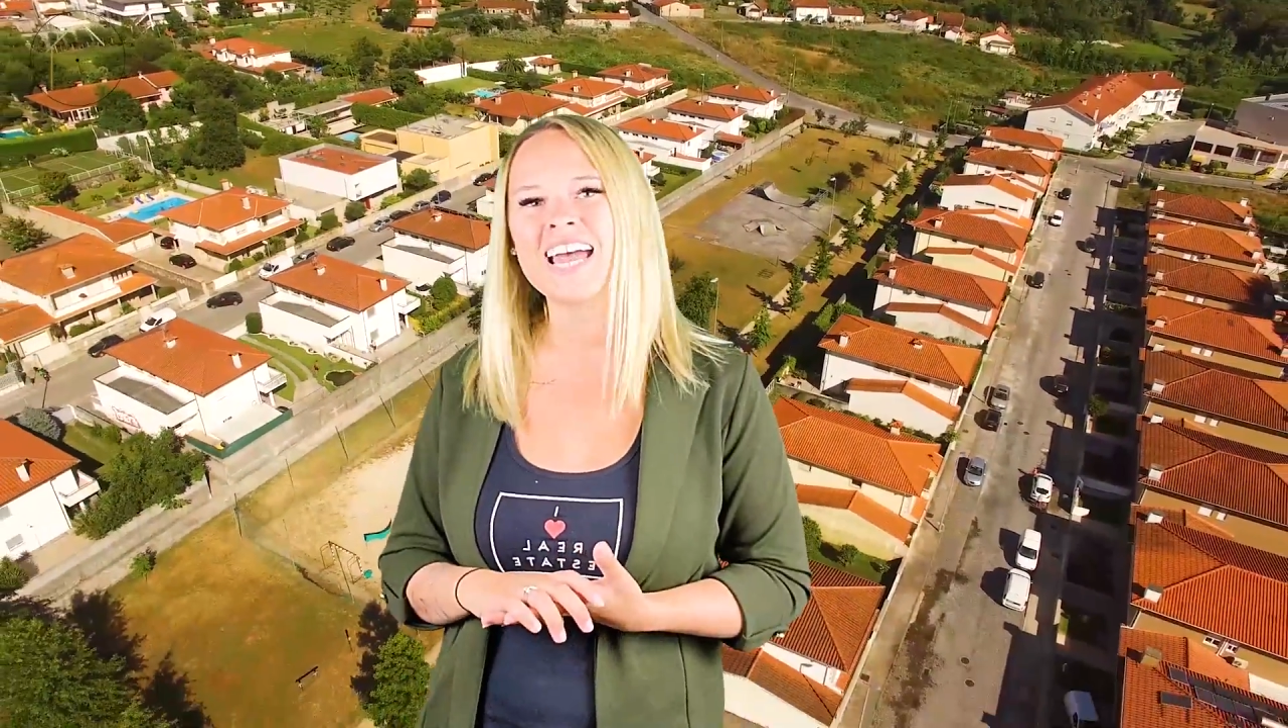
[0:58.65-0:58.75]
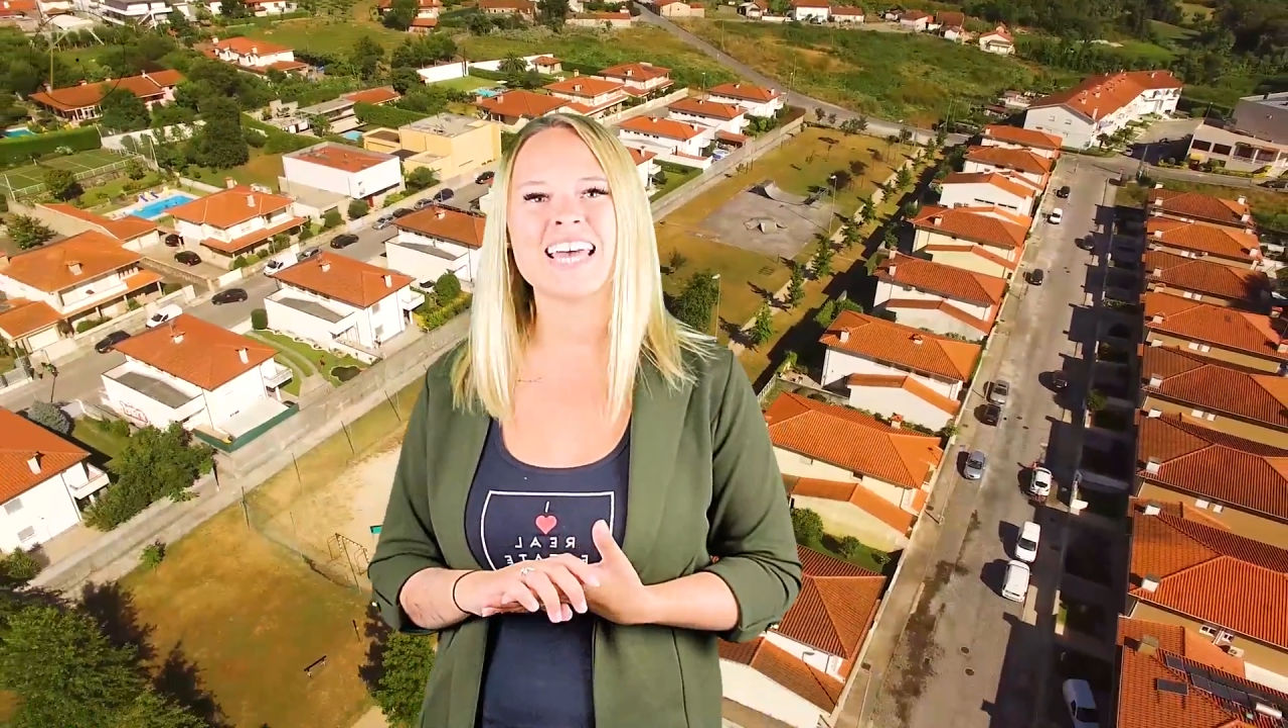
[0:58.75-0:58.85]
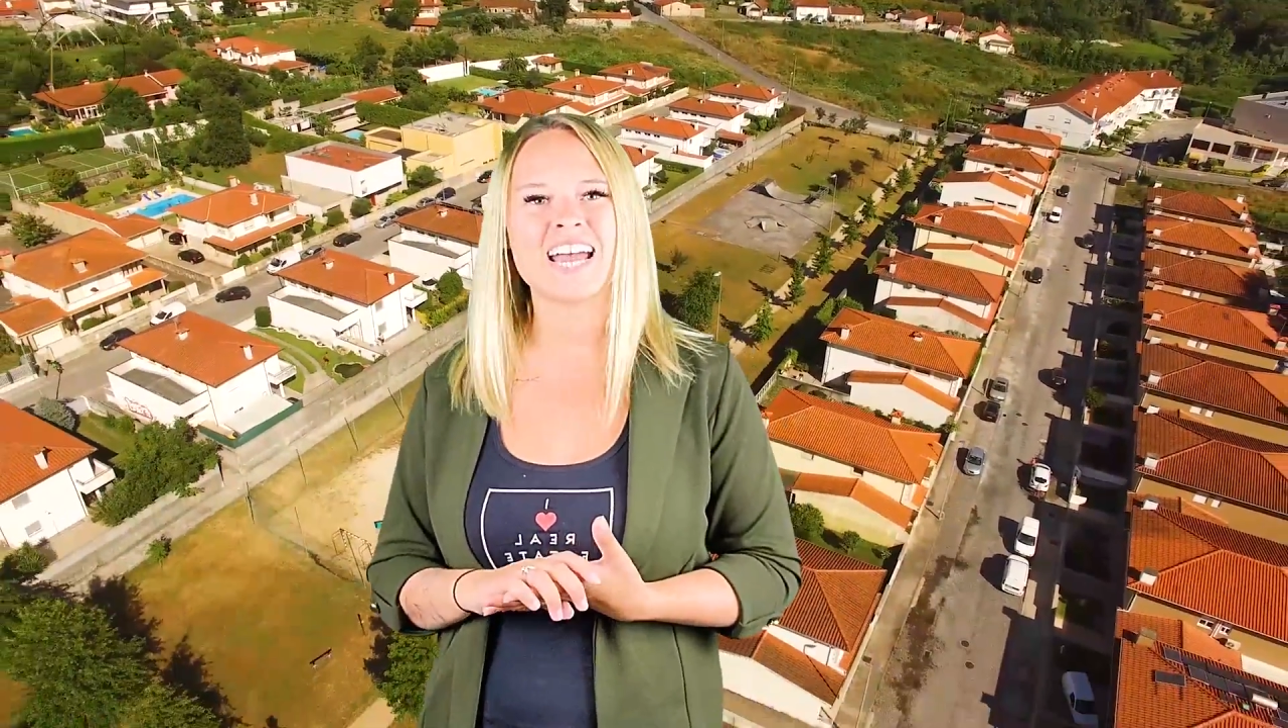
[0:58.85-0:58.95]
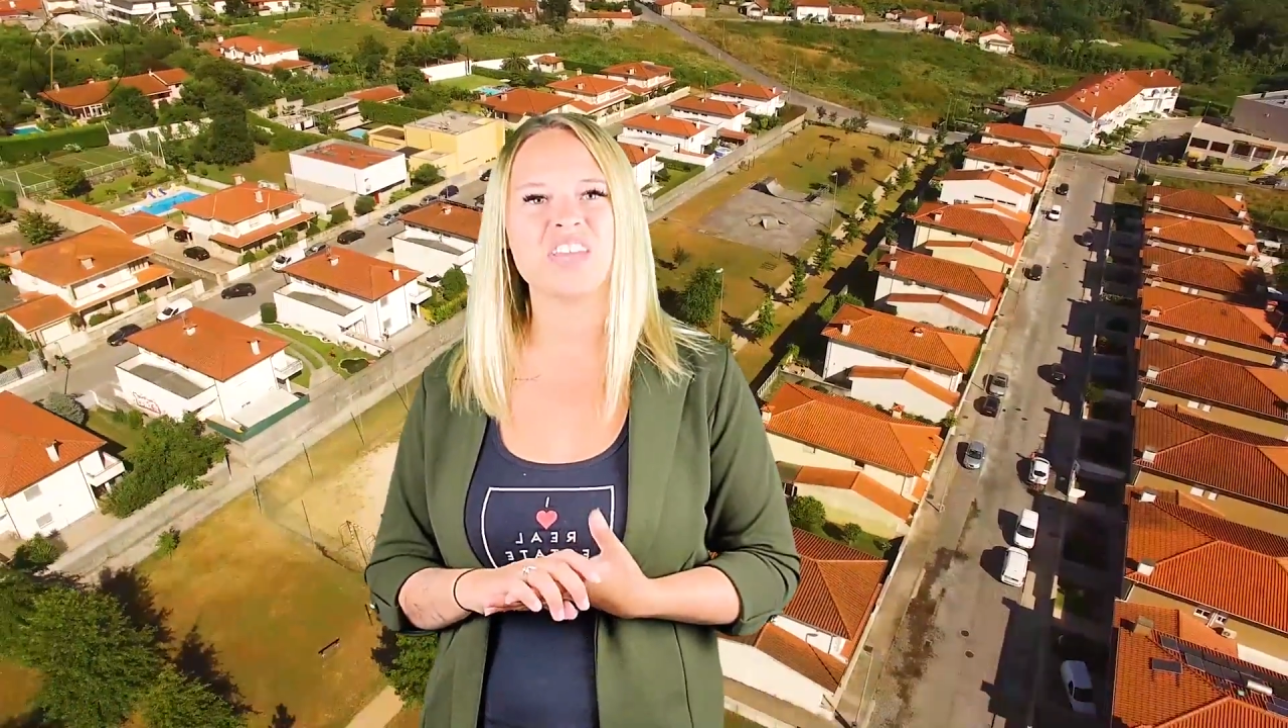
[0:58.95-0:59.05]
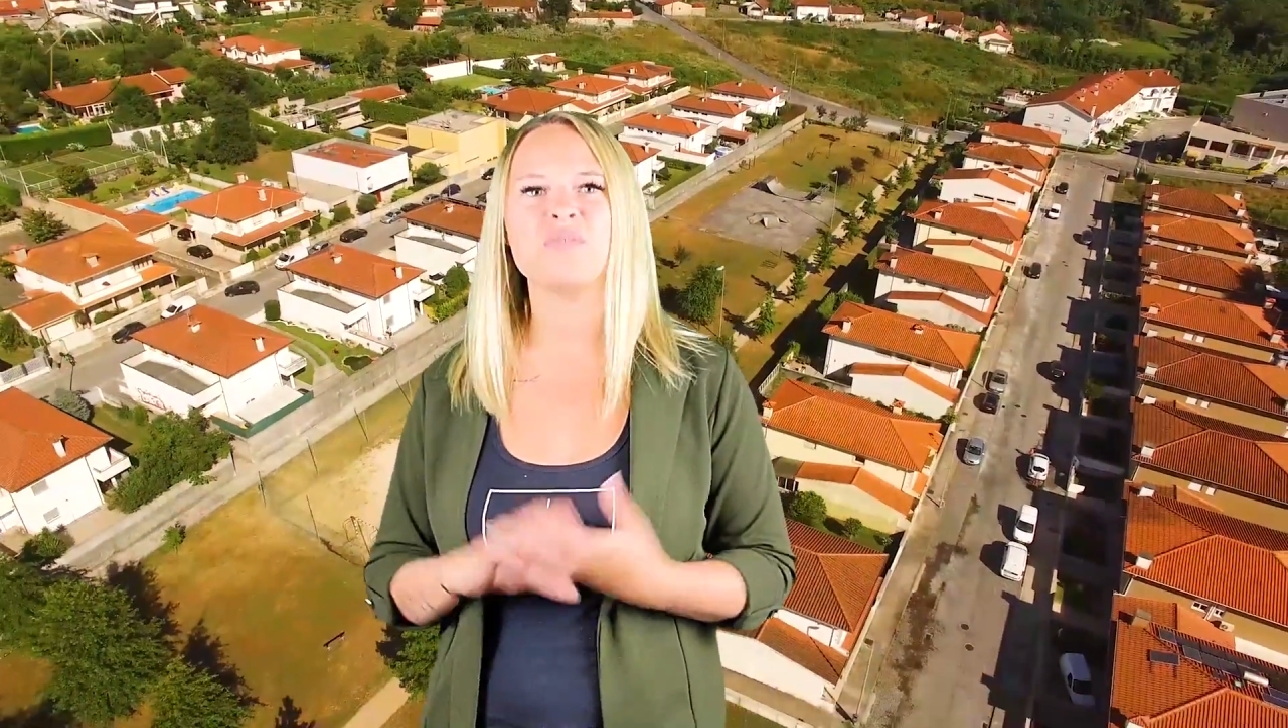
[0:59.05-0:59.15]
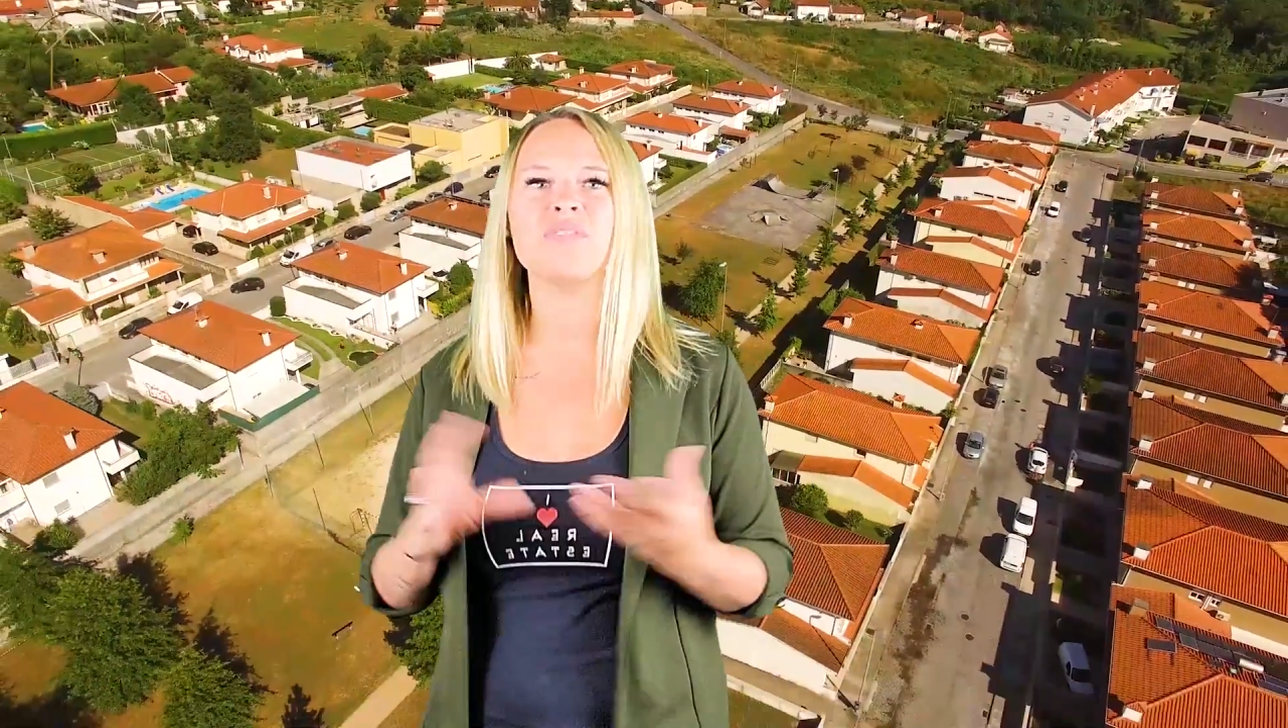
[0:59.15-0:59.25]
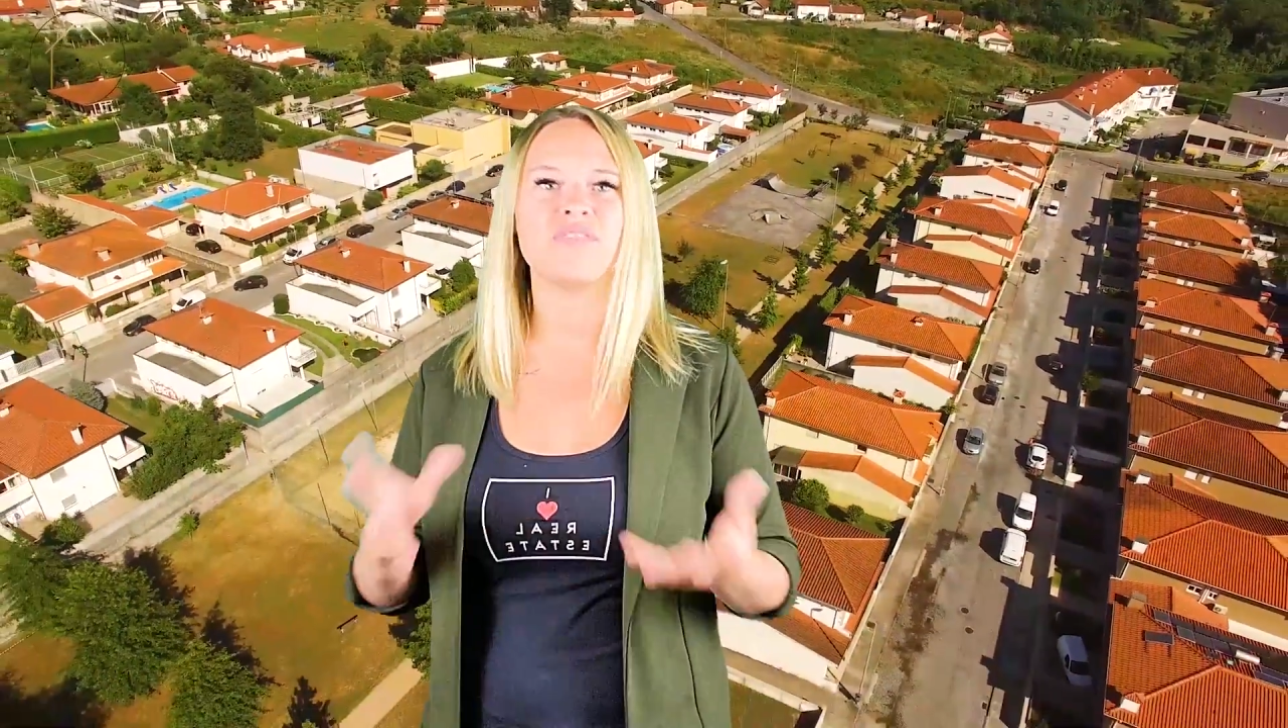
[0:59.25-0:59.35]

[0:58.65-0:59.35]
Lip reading: that you would